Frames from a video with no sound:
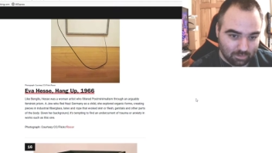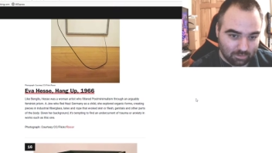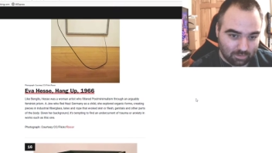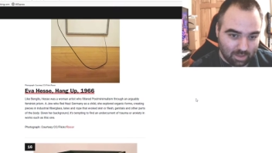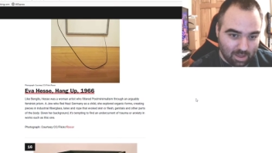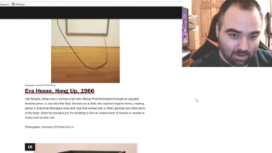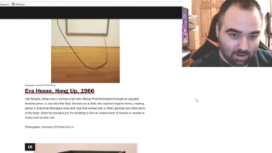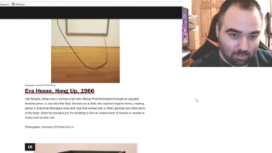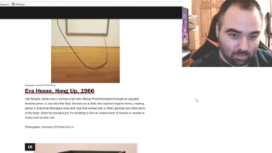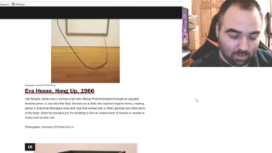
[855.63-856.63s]
to hang it
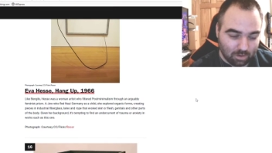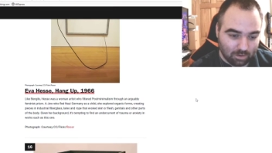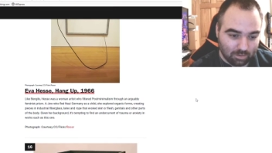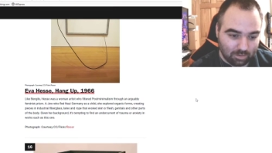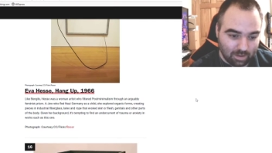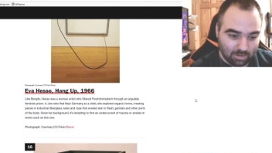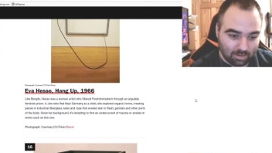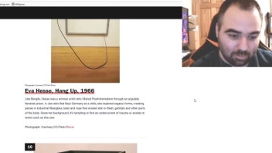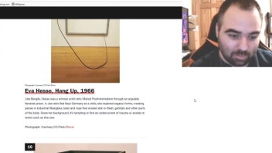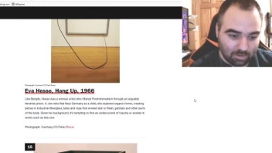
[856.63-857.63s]
up,
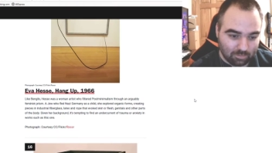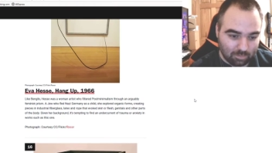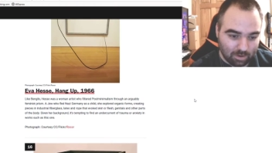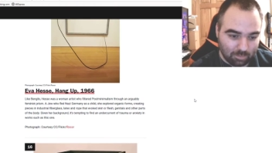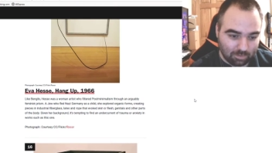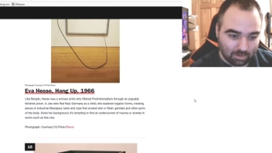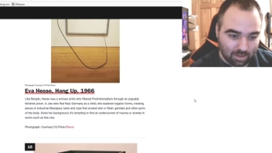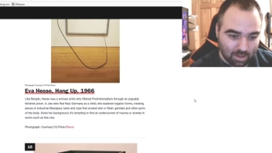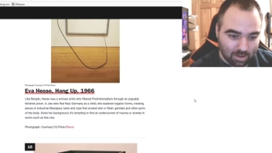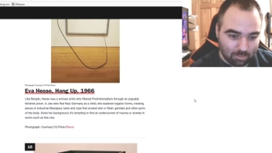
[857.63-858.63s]
and it's probably going to
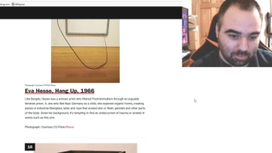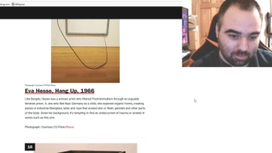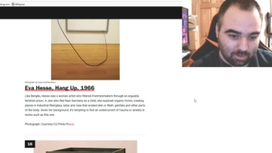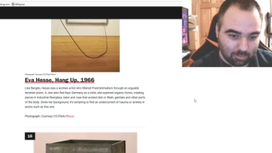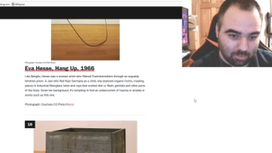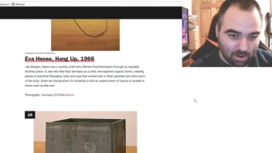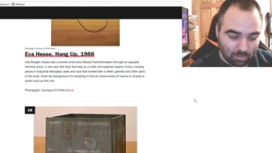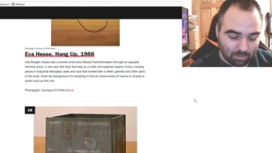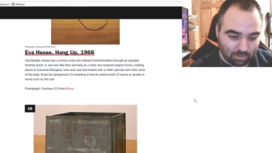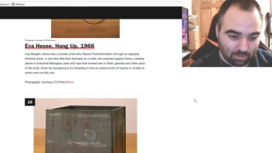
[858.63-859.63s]
hang up
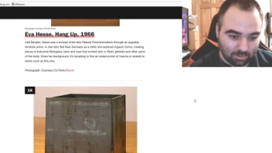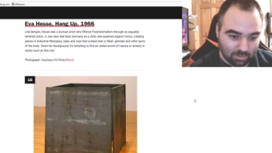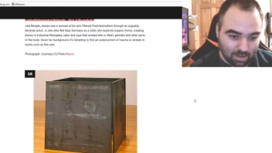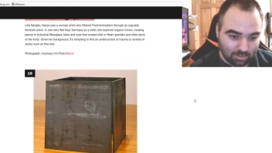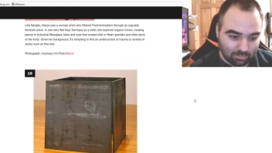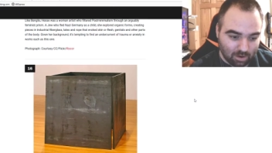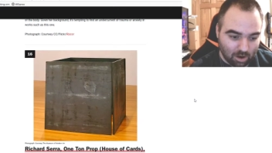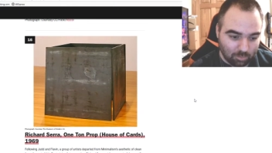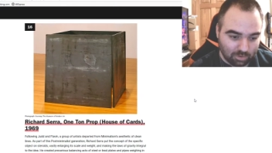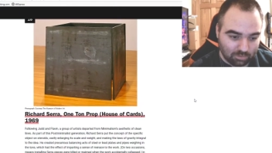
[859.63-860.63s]
improperly. Yeah, it's
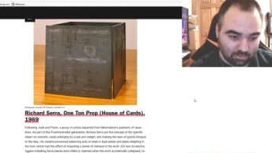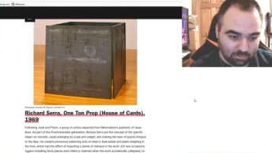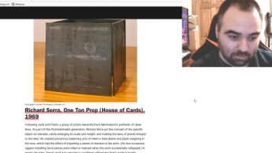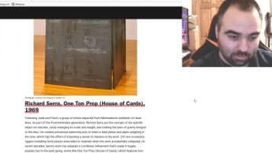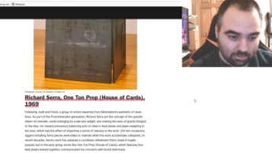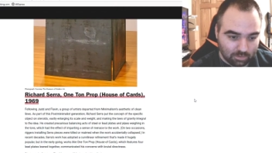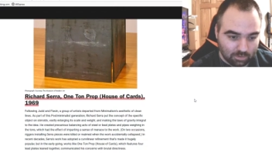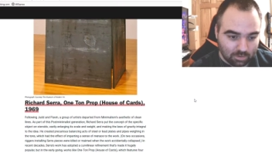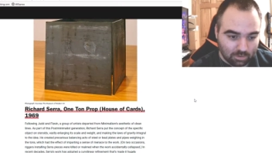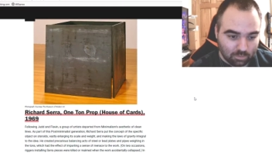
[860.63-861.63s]
garbage.
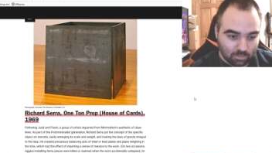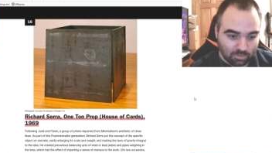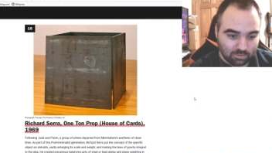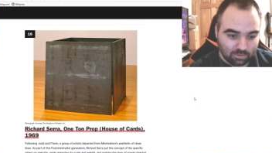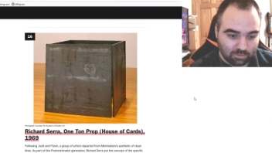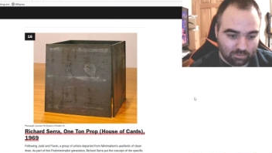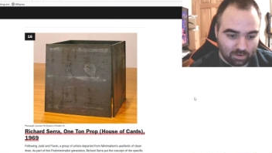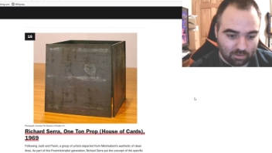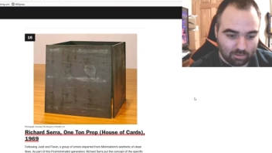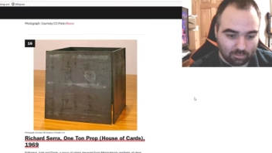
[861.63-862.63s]
Richard
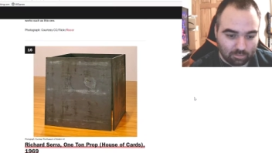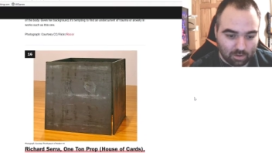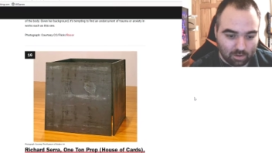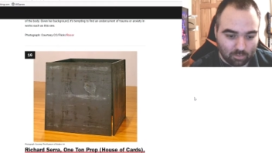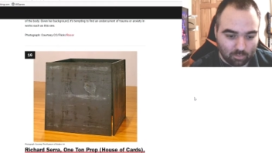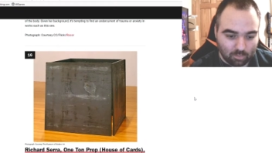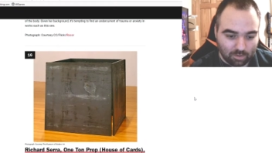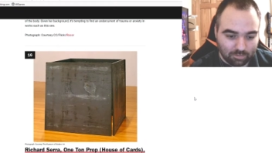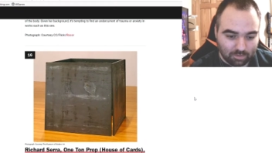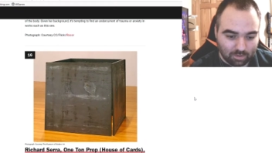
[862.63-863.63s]
Serra,
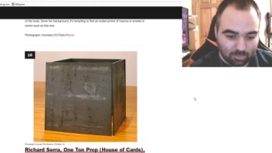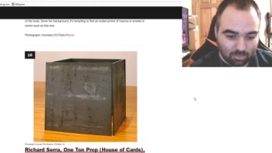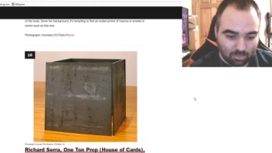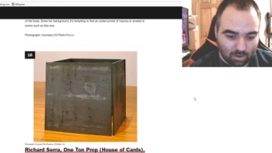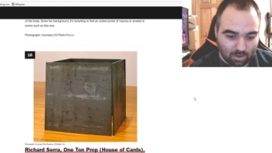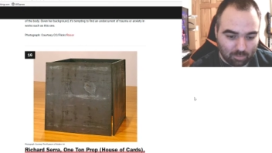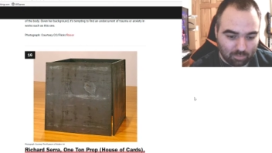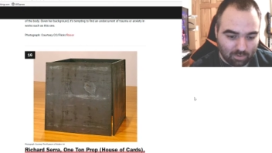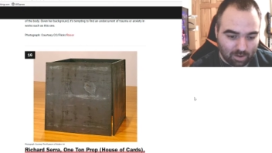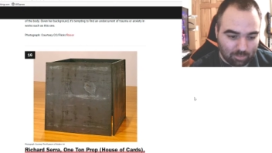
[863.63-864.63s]
one-ton
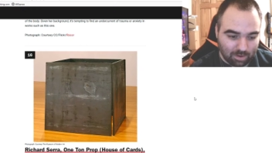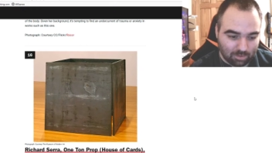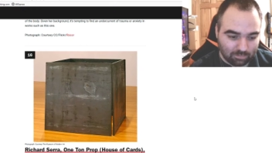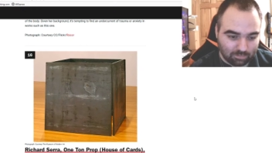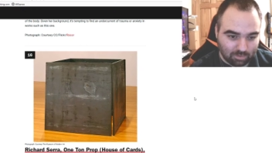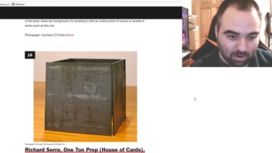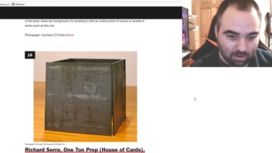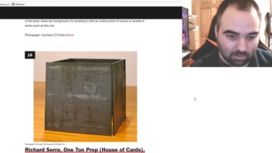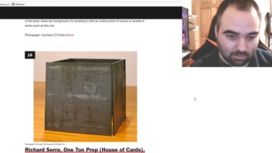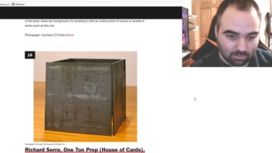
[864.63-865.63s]
prop, House of
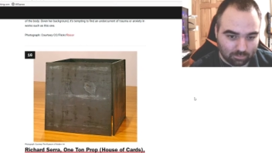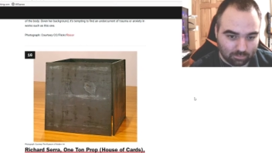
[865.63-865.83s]
Cards.